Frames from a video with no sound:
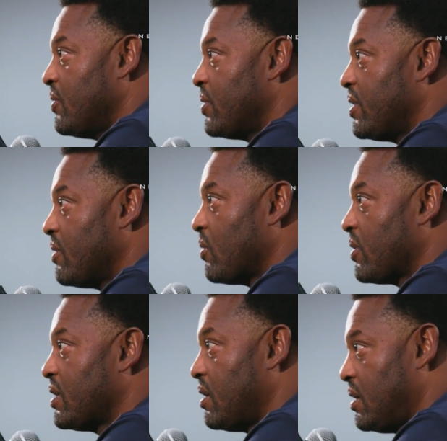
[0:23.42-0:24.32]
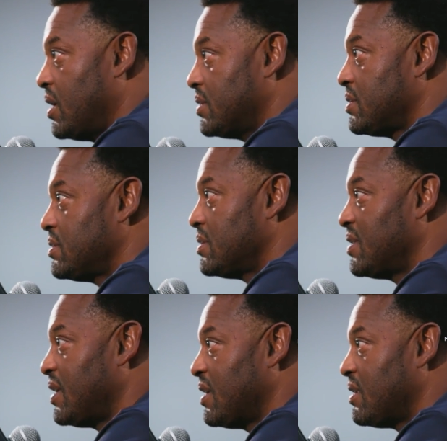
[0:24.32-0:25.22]
We are working on us
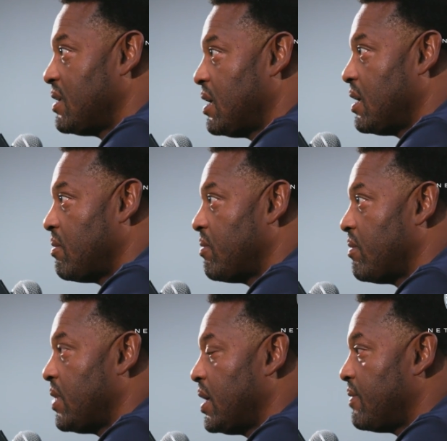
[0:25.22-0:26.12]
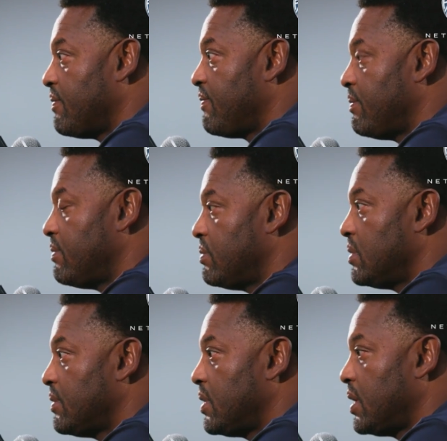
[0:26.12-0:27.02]
and
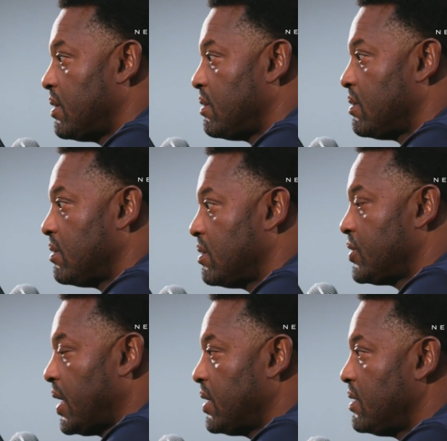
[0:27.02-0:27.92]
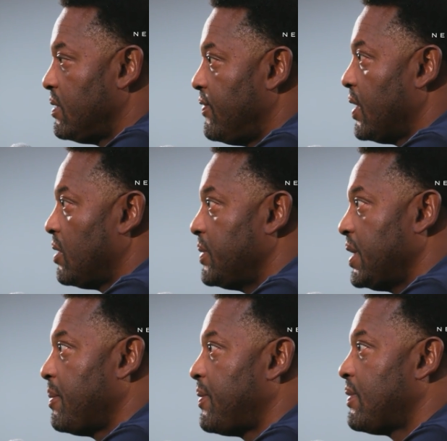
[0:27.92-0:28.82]
trying to develop
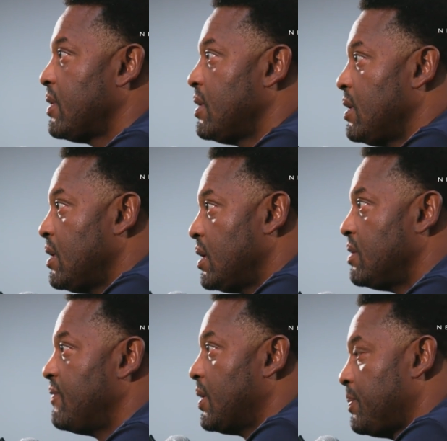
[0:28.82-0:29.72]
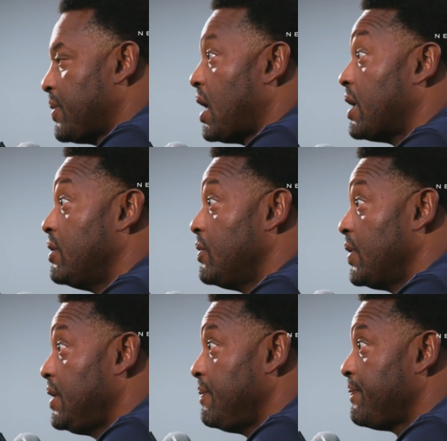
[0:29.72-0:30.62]
depth, develop
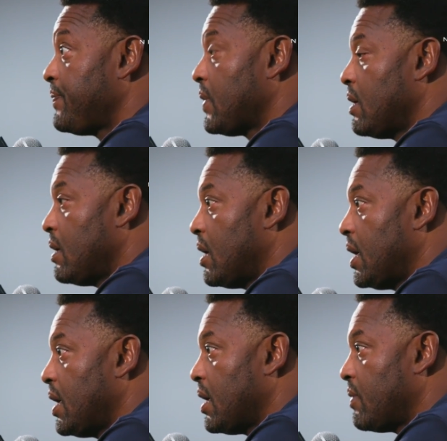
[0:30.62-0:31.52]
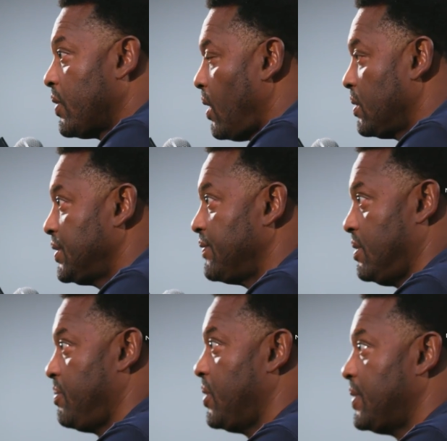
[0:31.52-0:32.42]
continuity, and regardless of
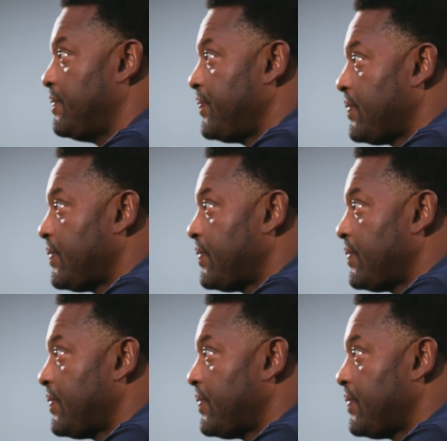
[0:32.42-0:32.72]
the opponent.